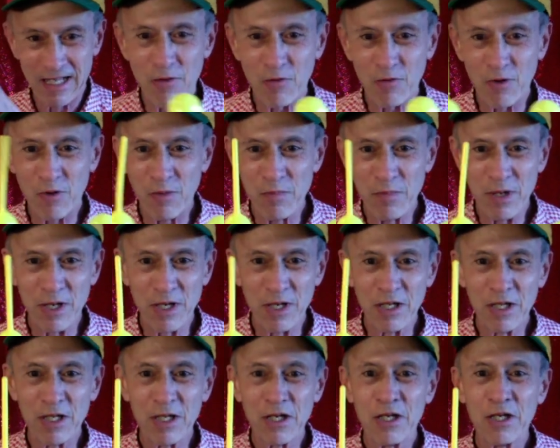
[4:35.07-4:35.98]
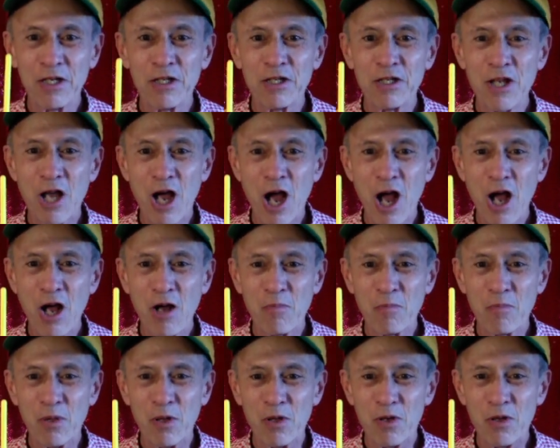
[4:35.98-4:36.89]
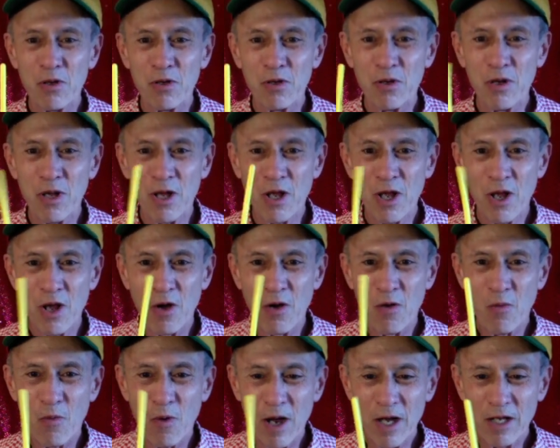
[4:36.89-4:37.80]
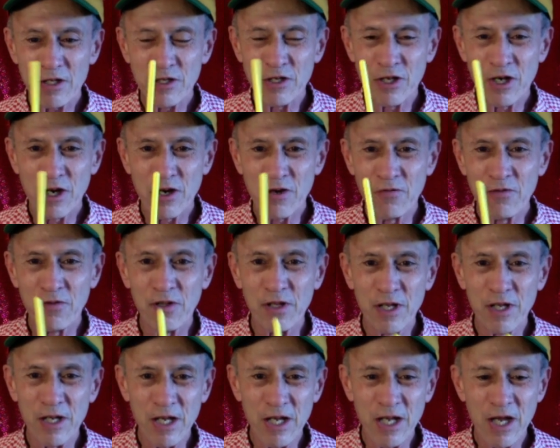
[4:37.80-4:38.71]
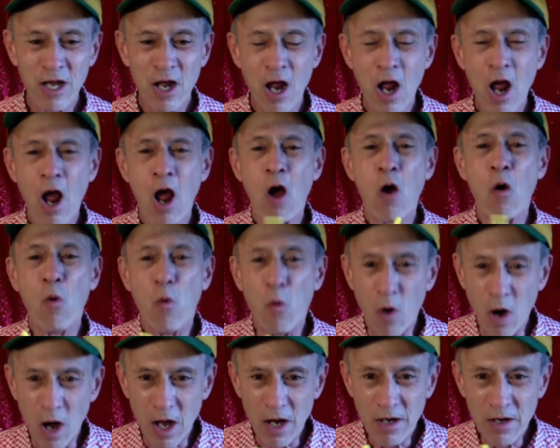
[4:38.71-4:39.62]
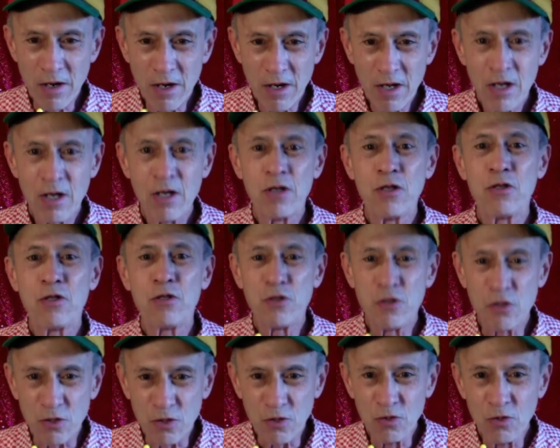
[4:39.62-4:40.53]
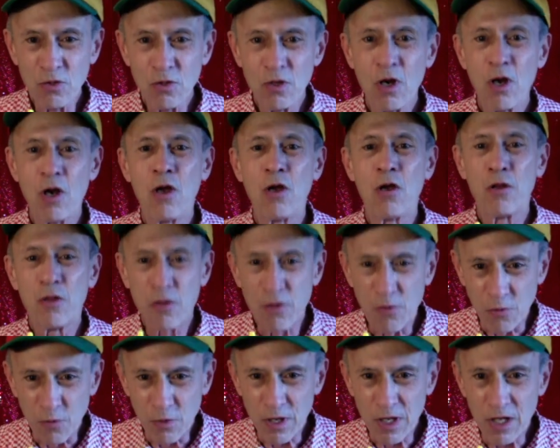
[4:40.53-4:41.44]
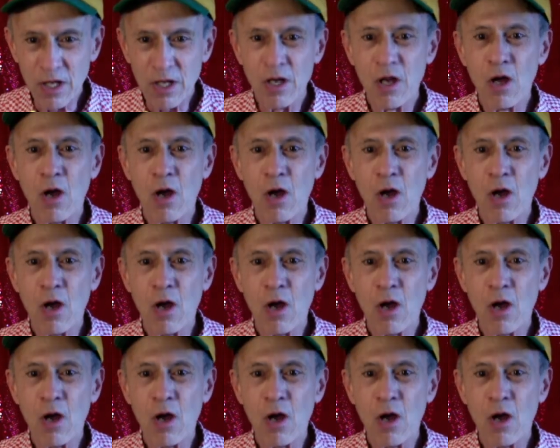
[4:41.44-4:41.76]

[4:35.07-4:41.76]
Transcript: will be a little dog food. Watch carefully. One, two, three.